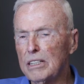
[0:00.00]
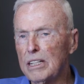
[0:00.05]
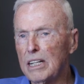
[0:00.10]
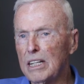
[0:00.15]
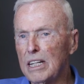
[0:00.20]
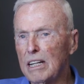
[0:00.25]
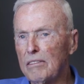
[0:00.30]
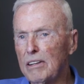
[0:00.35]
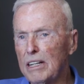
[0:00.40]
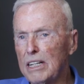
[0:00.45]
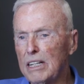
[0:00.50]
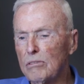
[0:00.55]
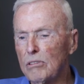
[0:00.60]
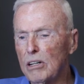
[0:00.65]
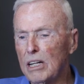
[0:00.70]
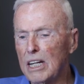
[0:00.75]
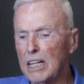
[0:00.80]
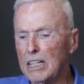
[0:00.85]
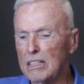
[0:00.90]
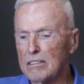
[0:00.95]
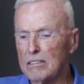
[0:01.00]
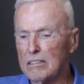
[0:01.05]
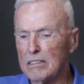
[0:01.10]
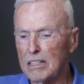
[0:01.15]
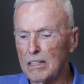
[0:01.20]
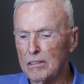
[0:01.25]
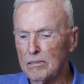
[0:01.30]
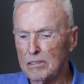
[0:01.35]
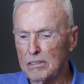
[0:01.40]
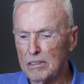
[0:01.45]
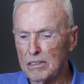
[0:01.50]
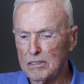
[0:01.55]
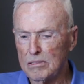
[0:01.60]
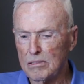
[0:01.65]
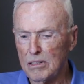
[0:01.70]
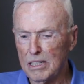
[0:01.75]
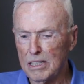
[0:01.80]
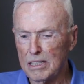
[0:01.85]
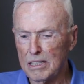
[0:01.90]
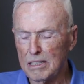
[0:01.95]
I didn't have any relations out in
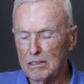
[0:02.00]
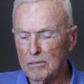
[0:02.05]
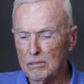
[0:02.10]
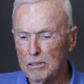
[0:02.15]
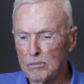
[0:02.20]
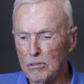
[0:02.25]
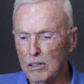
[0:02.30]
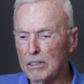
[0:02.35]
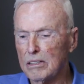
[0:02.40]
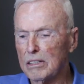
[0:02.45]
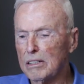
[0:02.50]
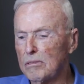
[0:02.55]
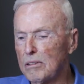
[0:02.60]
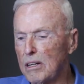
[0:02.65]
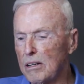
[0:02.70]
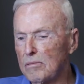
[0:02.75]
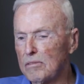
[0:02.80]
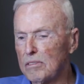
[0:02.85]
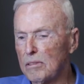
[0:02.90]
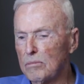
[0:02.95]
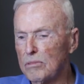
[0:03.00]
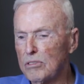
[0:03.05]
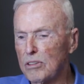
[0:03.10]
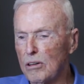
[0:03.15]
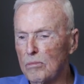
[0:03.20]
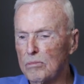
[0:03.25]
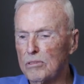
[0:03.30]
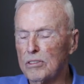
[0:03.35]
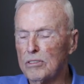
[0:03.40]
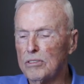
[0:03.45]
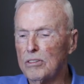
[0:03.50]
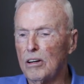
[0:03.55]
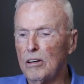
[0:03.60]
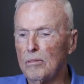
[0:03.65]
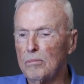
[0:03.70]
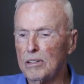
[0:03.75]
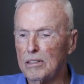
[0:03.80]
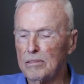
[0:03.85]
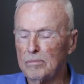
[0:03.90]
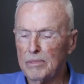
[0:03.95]
Australia, and I was wandering around from job to
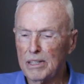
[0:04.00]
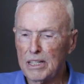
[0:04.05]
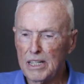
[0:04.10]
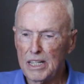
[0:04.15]
job, and